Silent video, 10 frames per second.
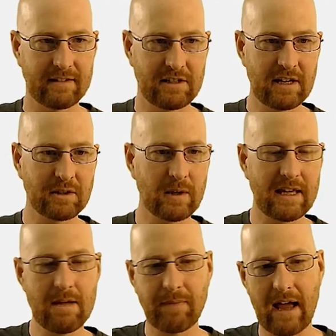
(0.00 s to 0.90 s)
just sort
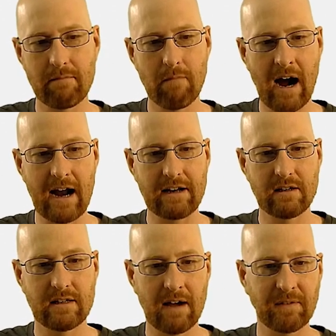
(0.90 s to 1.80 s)
of keep that in
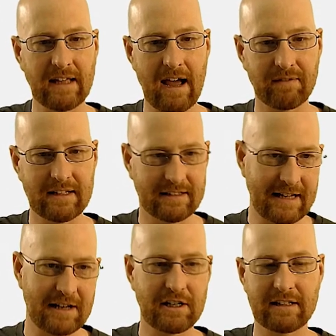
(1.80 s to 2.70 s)
mind. You definitely have to
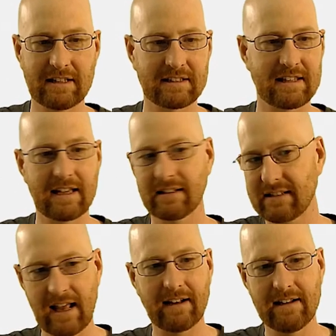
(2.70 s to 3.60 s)
instantiate this thing,
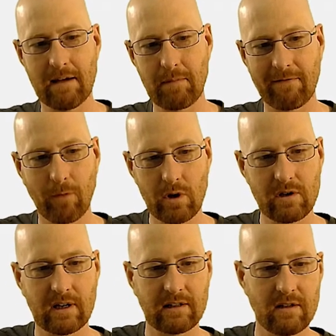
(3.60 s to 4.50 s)
set it up before
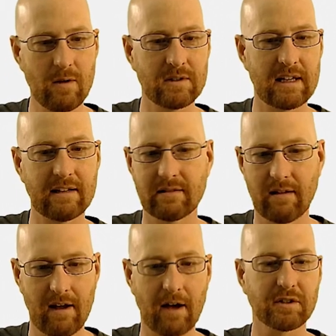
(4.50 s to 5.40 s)
you can use it
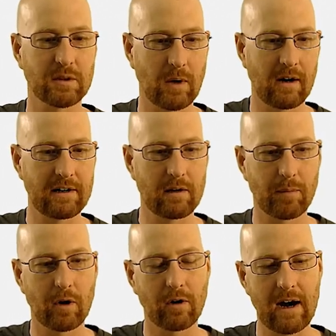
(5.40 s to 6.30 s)
elsewhere in your
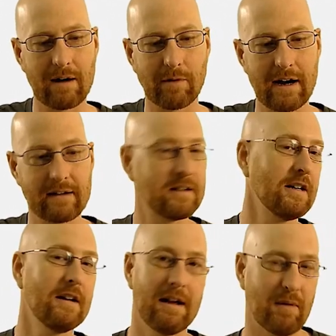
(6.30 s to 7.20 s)
program, right?
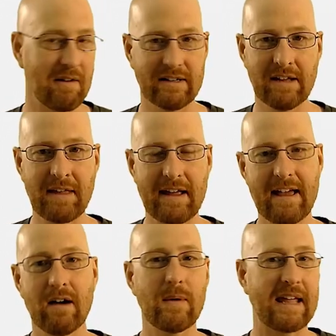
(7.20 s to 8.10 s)
If we haven't done that
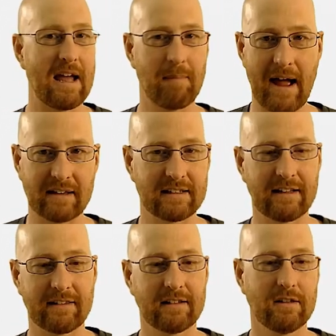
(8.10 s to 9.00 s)
yet, we can't pass
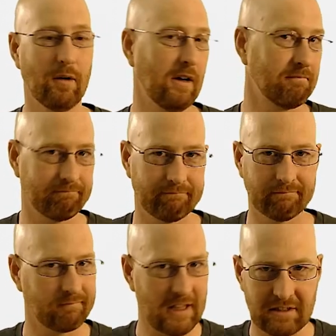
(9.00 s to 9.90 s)
anything to it.
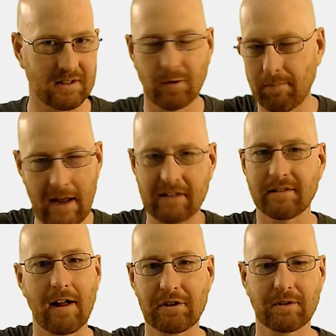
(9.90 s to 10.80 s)
That just sort of
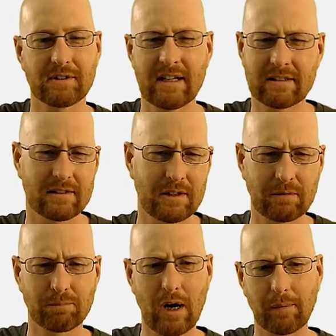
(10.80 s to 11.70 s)
makes logical sense. So
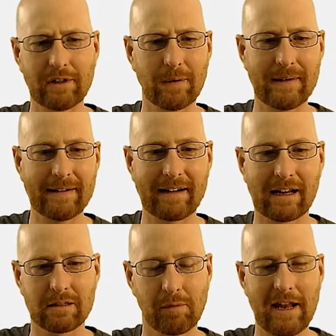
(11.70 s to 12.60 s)
you probably don't need an
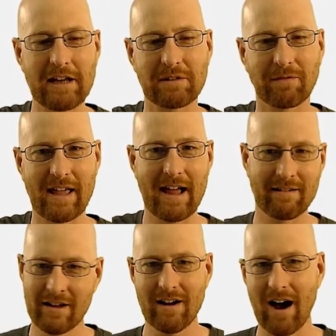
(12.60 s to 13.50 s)
explanation for
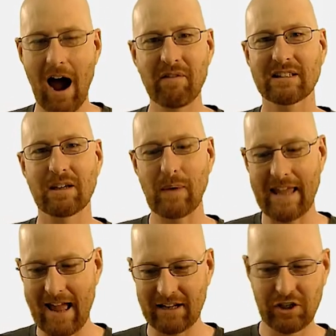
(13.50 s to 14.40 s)
that obviously we
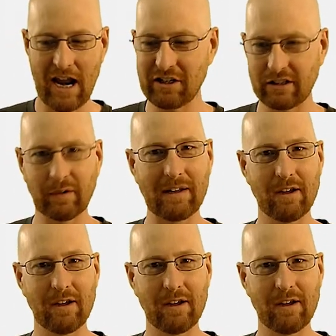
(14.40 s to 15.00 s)
can't change the